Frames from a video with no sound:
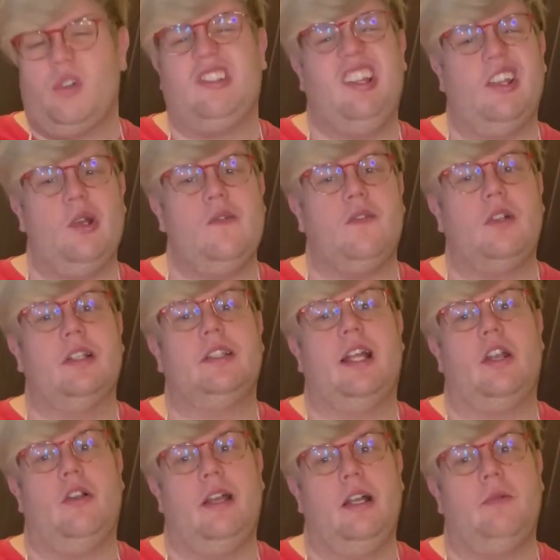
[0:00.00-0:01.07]
that over it. That'll
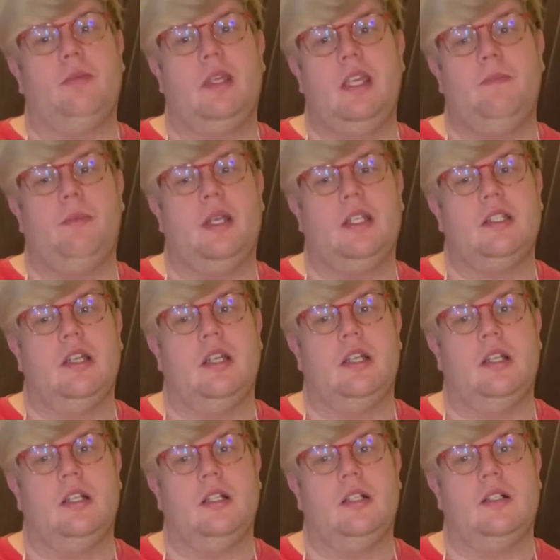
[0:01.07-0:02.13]
help keep it
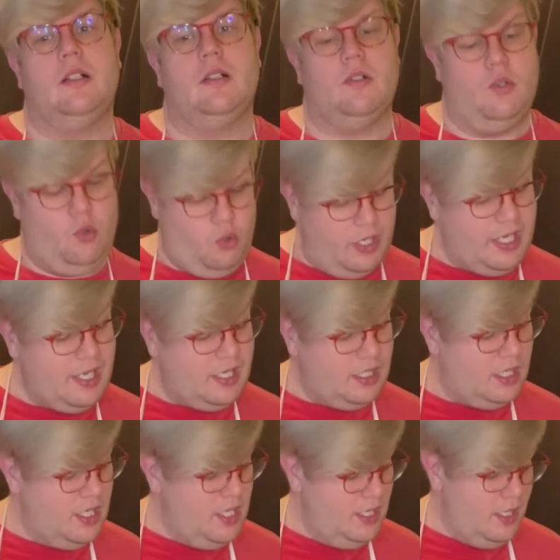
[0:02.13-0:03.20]
green
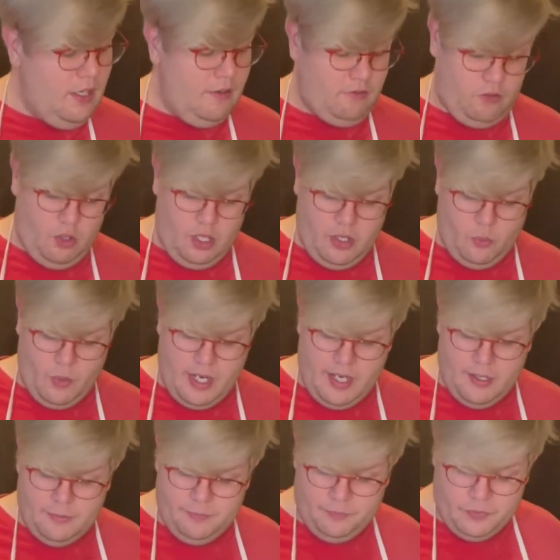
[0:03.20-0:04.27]
for a little
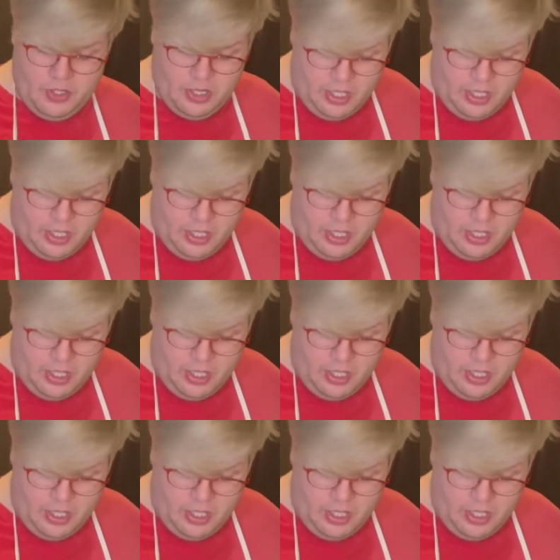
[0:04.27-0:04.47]
while. The